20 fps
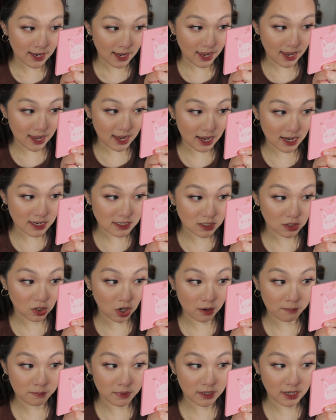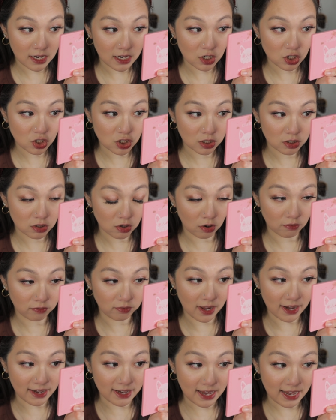It has a combination of
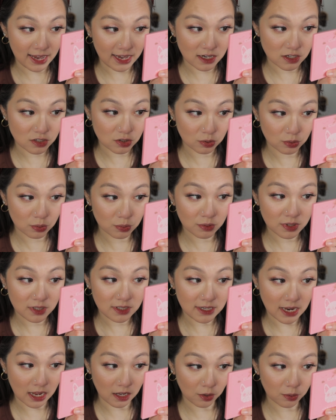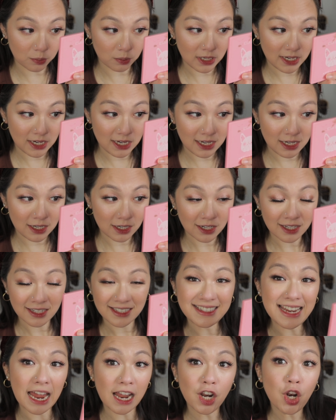like hazel,
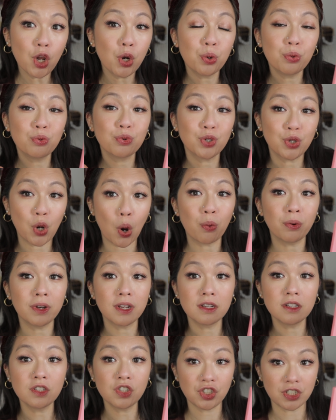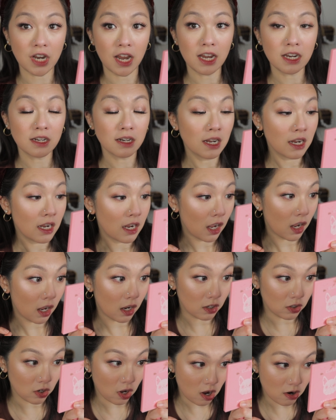yellow golden shade
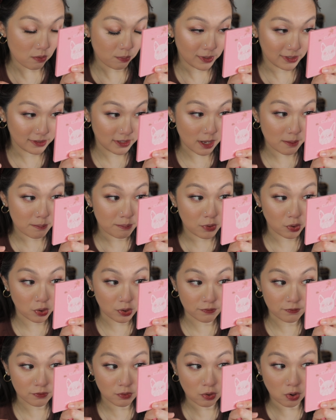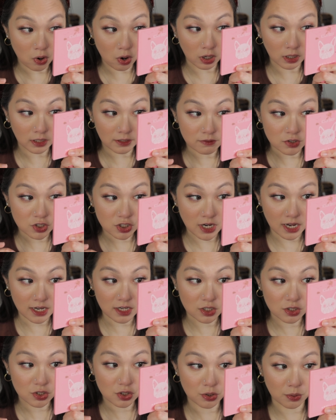along with that beautiful olive
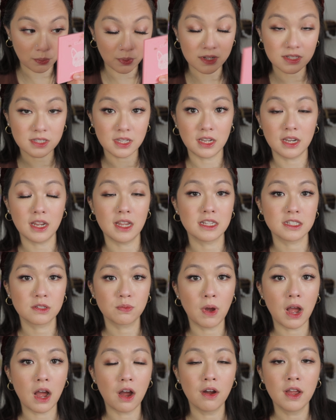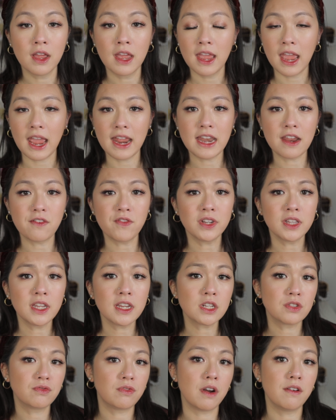shade towards it as well, and everything
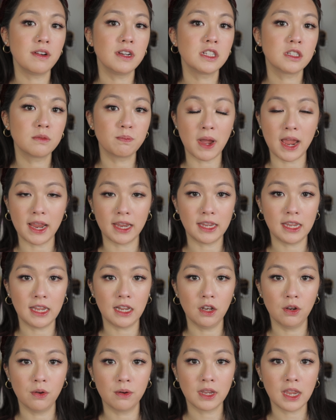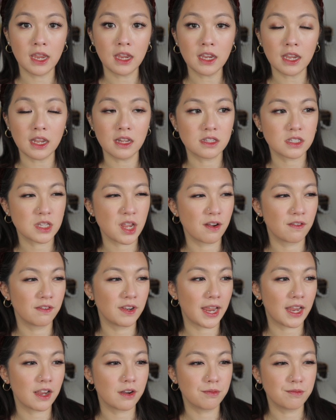is very spiky looking instead of
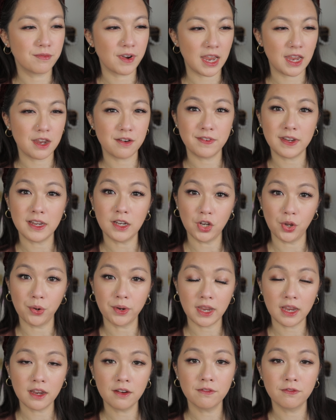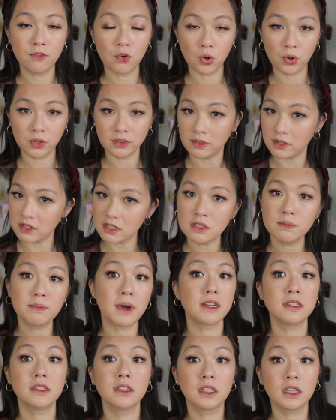like wavy looking for this
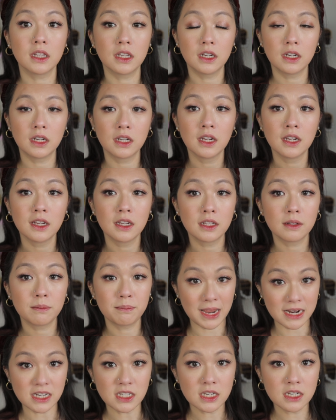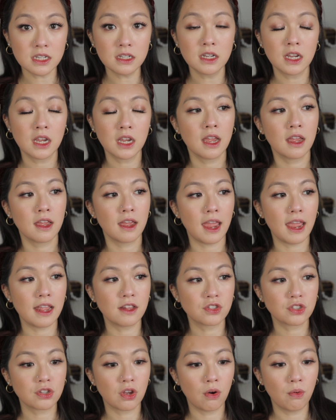particular pattern. And
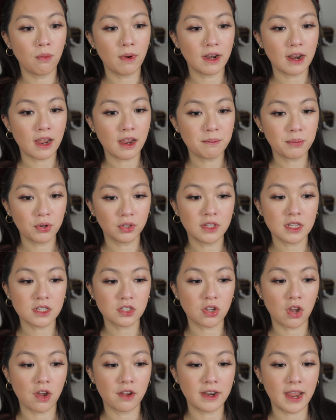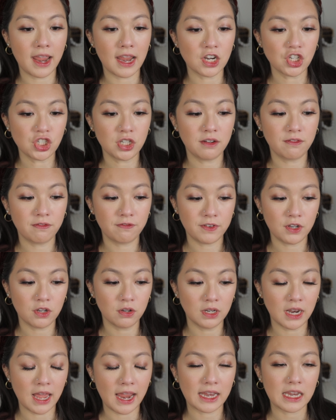so when I put this on, I actually feel
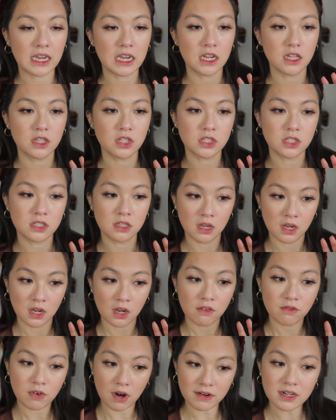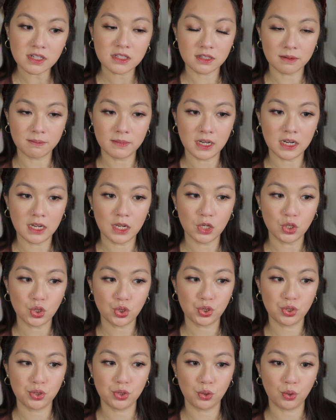like it's very similar
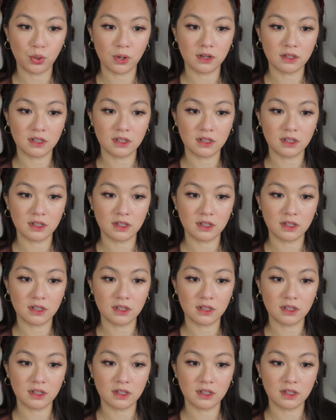to